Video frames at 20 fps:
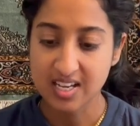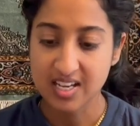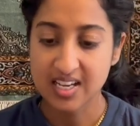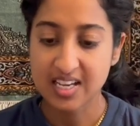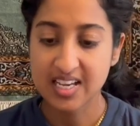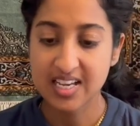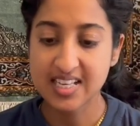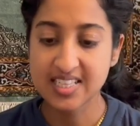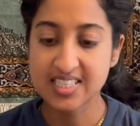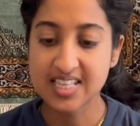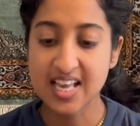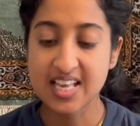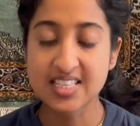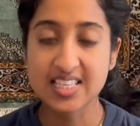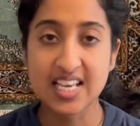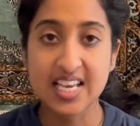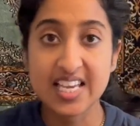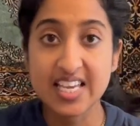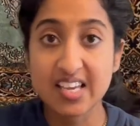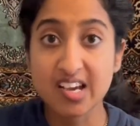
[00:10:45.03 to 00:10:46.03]
He says,
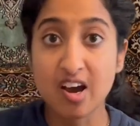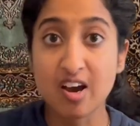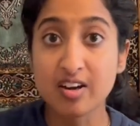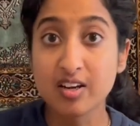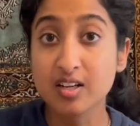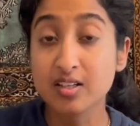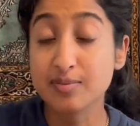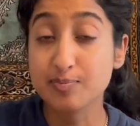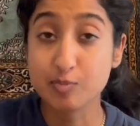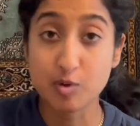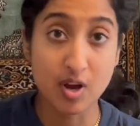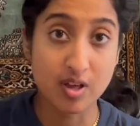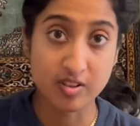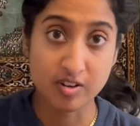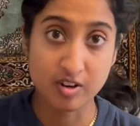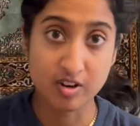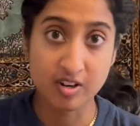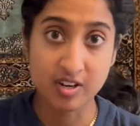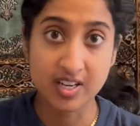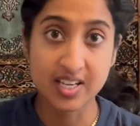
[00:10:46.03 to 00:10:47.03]
allll's
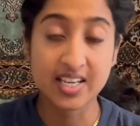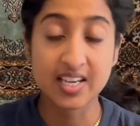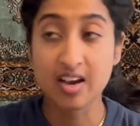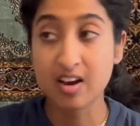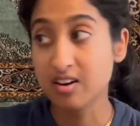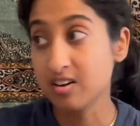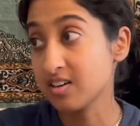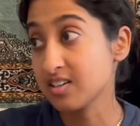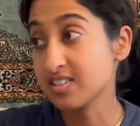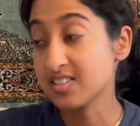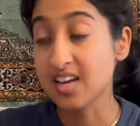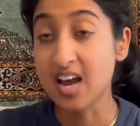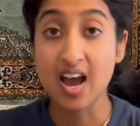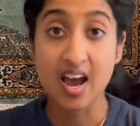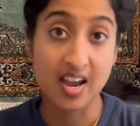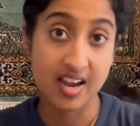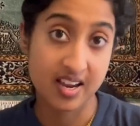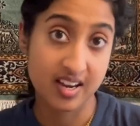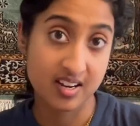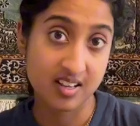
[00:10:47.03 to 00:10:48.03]
brother, allll
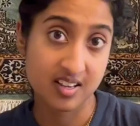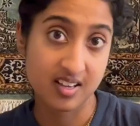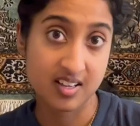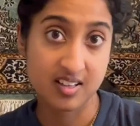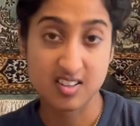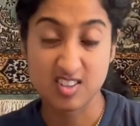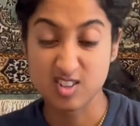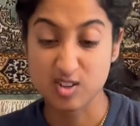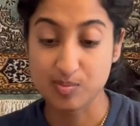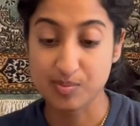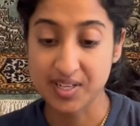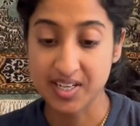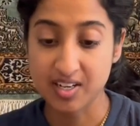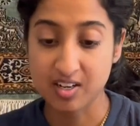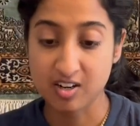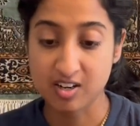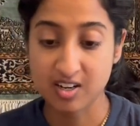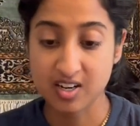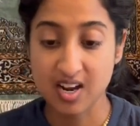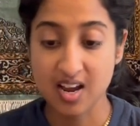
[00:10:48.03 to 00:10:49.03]
died in the Stormlight
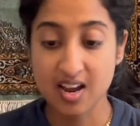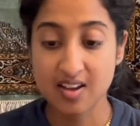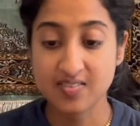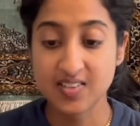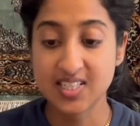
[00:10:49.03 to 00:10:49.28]
Archive.